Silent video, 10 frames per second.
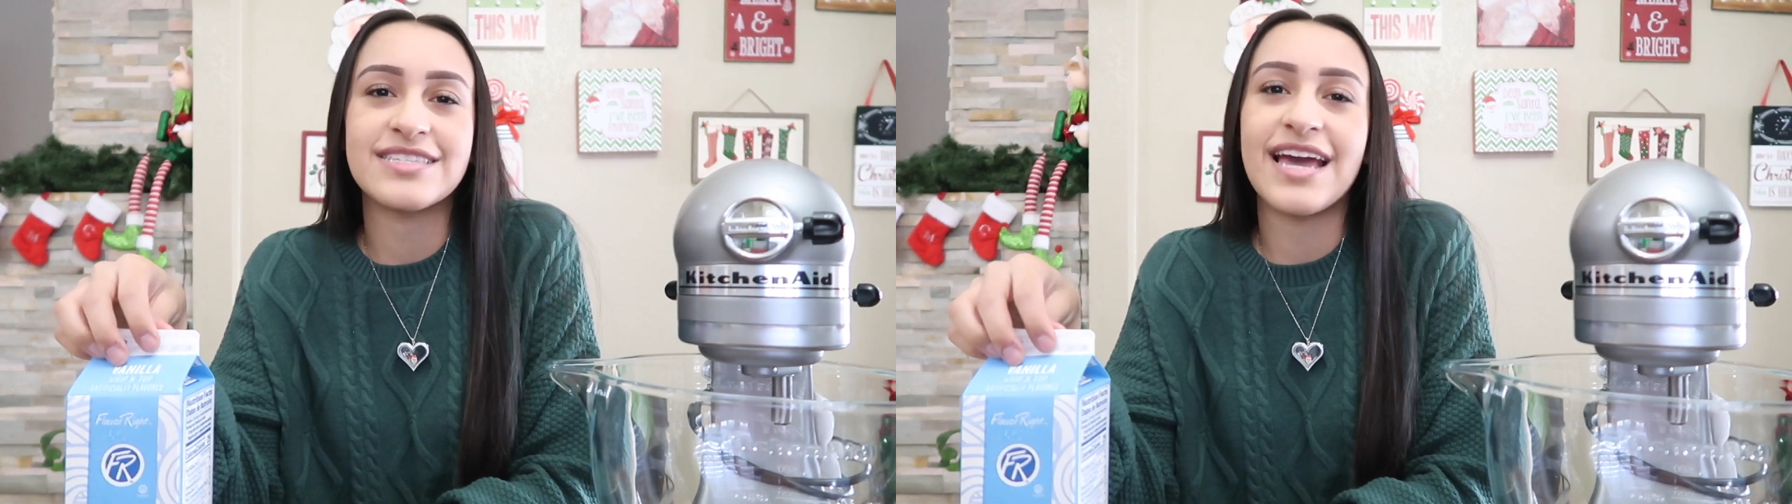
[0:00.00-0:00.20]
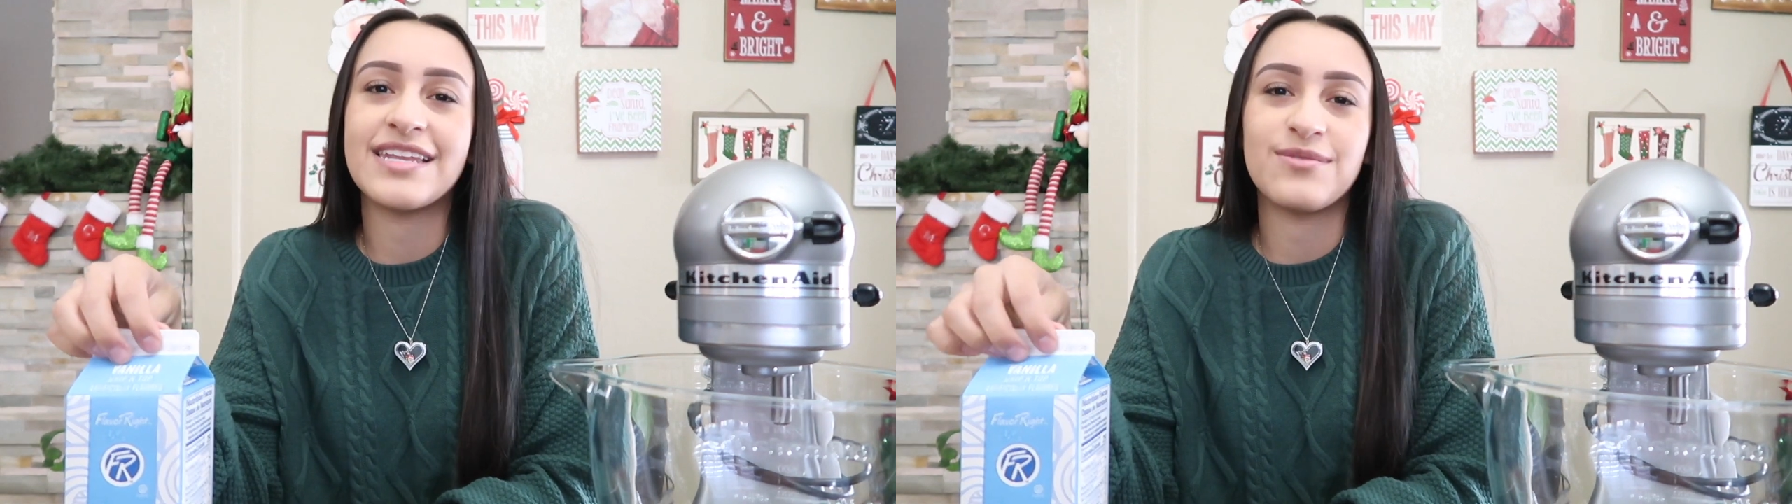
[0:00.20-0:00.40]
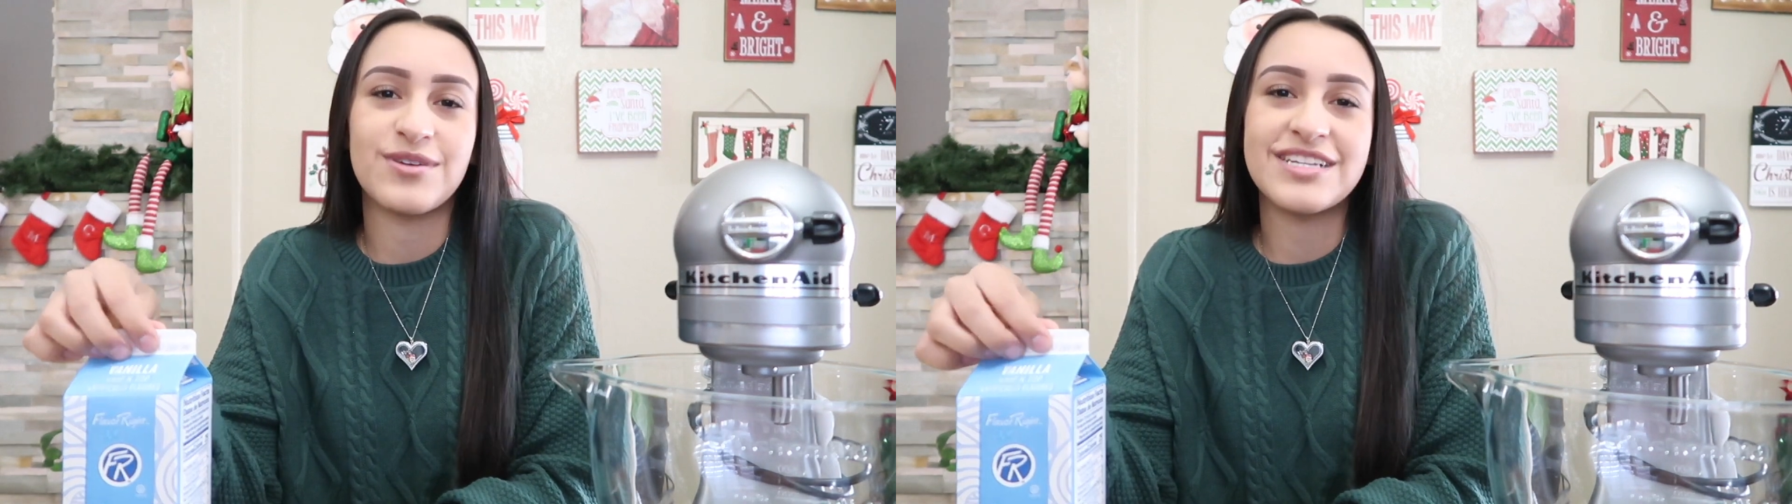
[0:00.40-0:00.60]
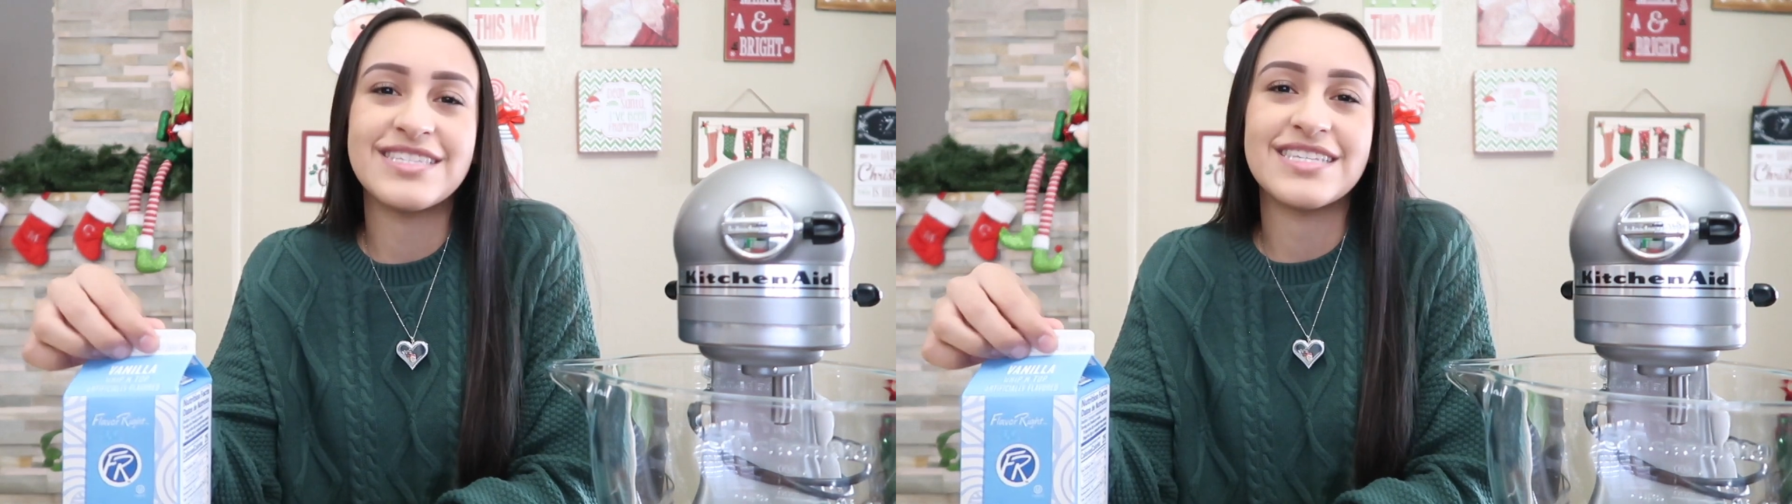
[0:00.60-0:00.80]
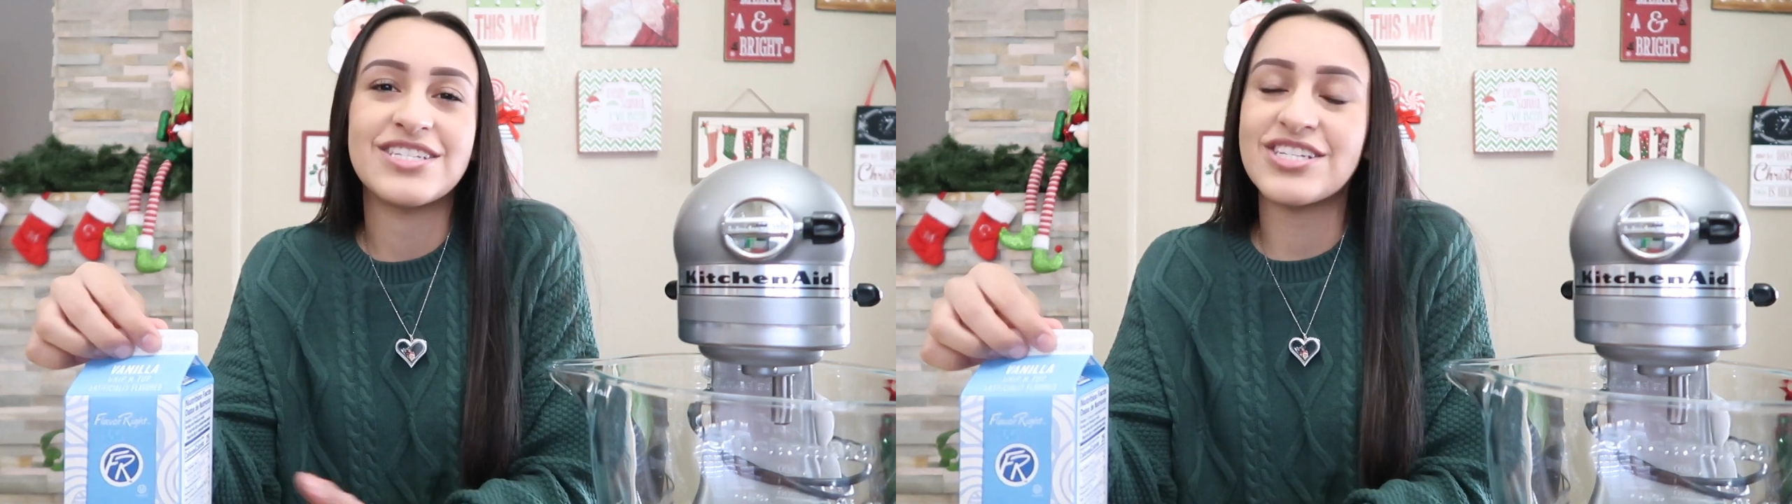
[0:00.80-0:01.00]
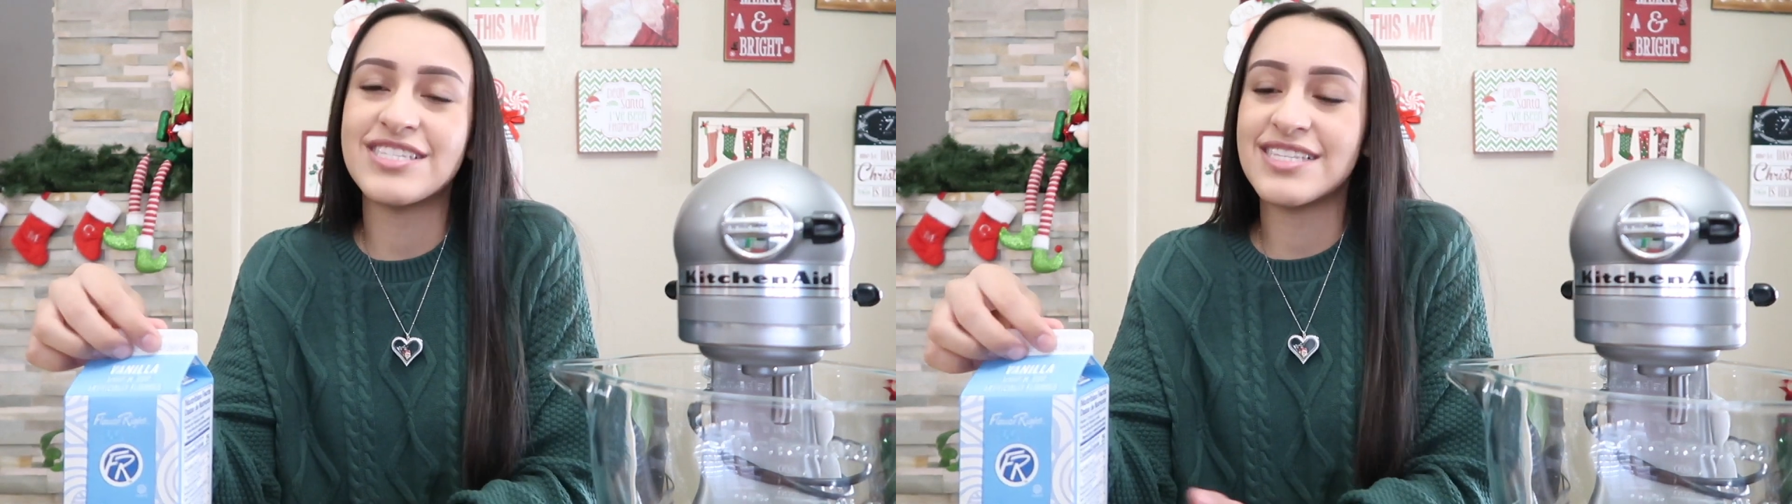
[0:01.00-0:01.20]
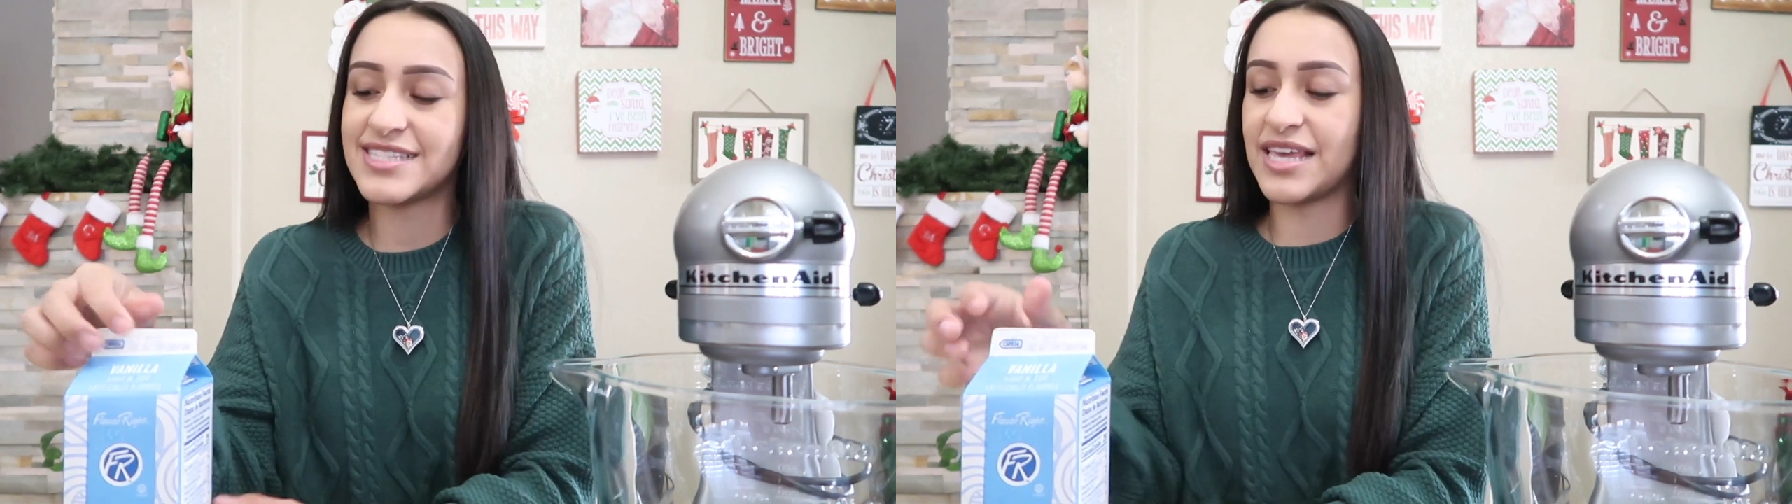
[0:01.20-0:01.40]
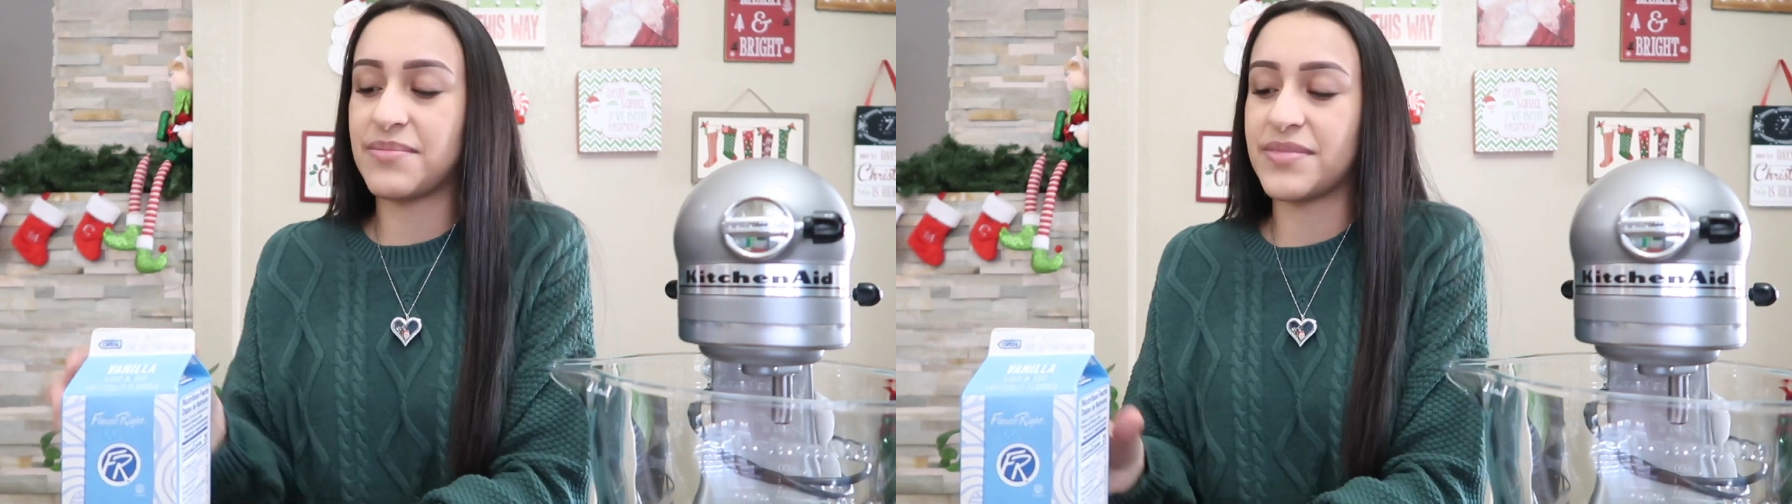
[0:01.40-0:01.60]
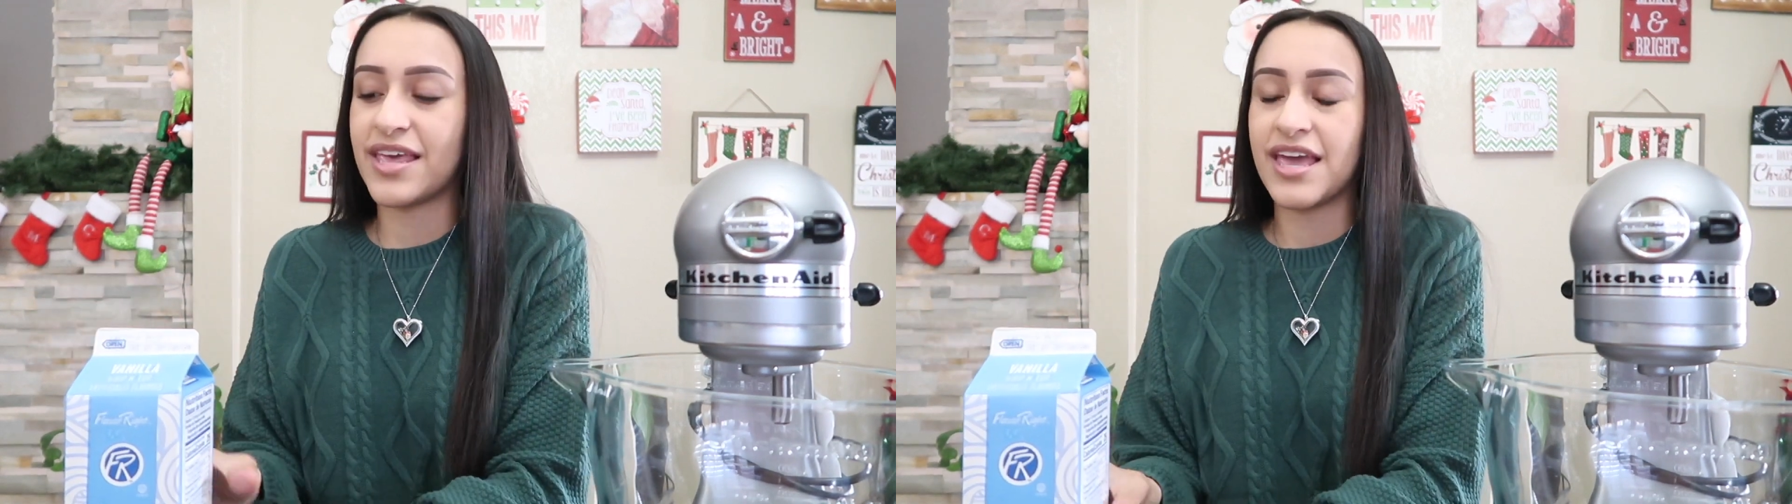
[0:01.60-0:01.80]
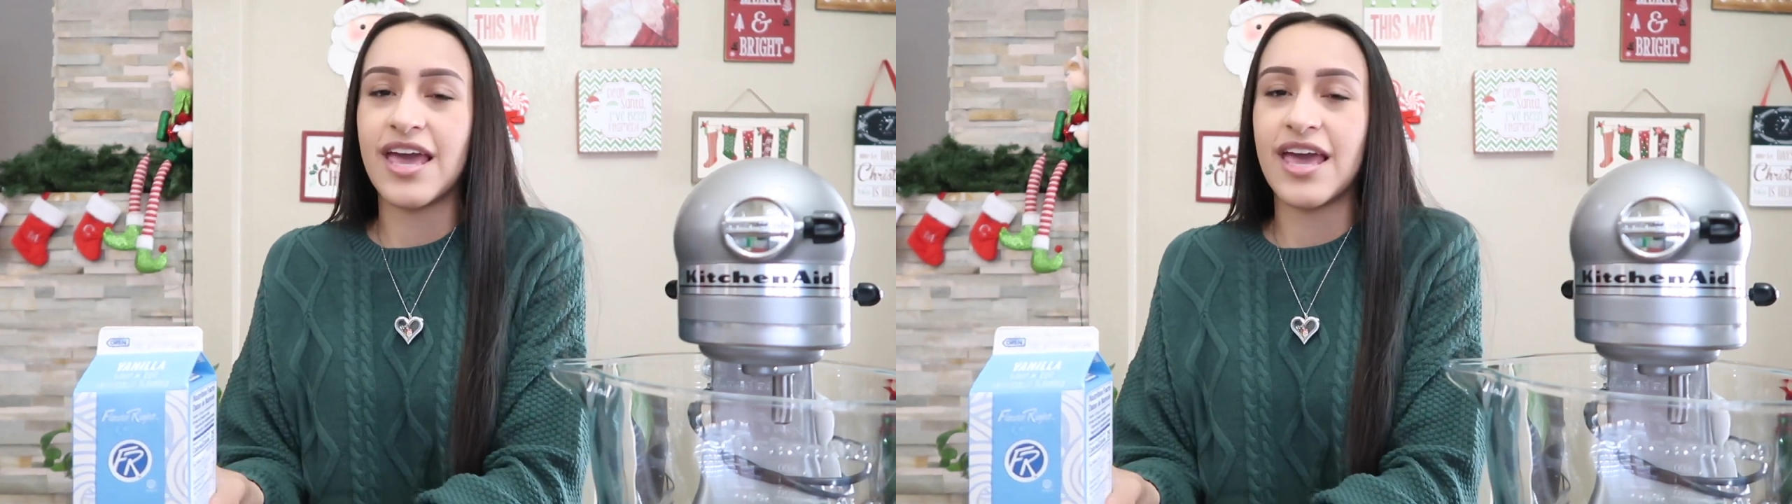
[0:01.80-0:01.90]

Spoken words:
and it works just the same.